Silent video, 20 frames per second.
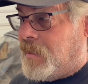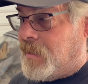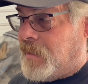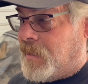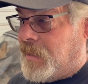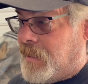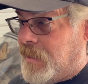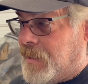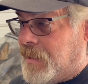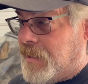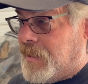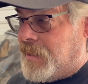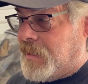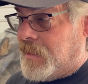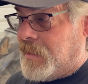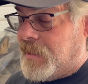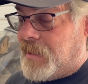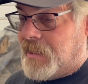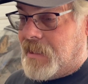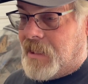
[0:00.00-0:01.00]

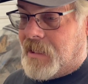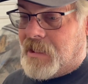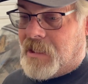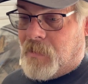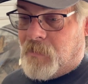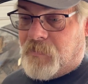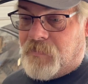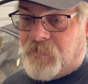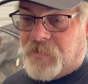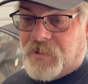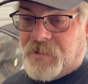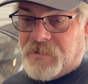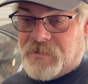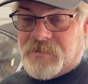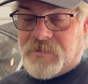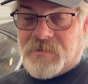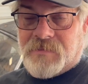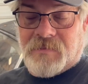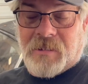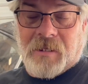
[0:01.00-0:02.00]
And I got a couple
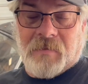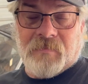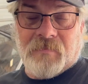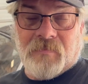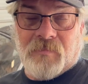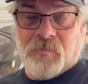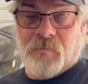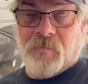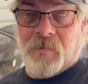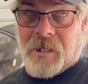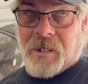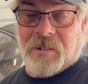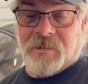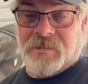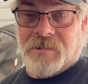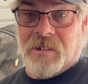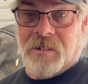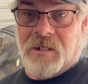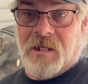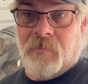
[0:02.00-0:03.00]
friends that will, like I
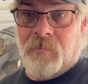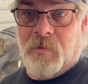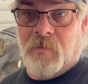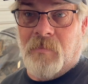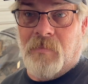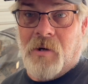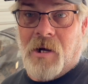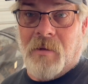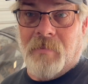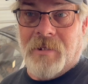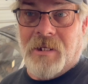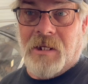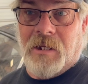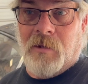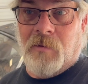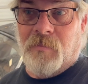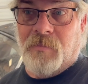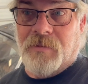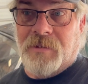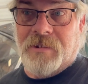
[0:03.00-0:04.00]
said, come in and probably
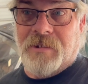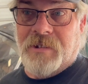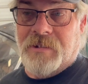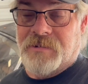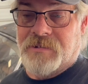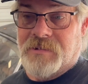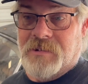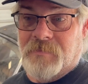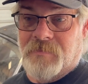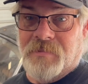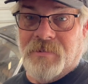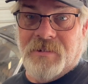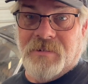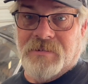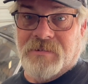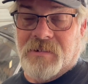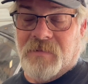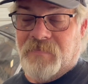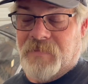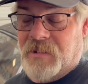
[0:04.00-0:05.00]
help with the disassembly
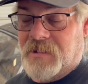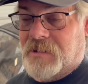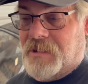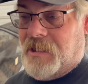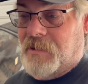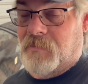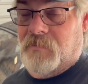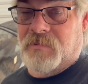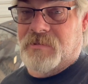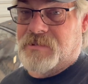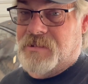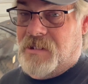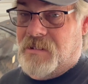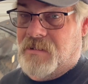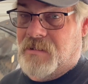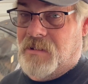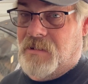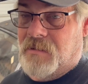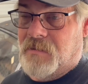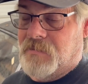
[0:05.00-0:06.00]
and stuff like that. We'll see how
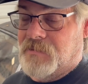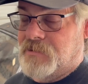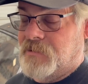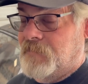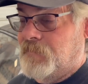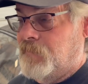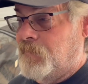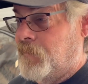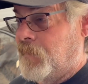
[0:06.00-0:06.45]
it goes.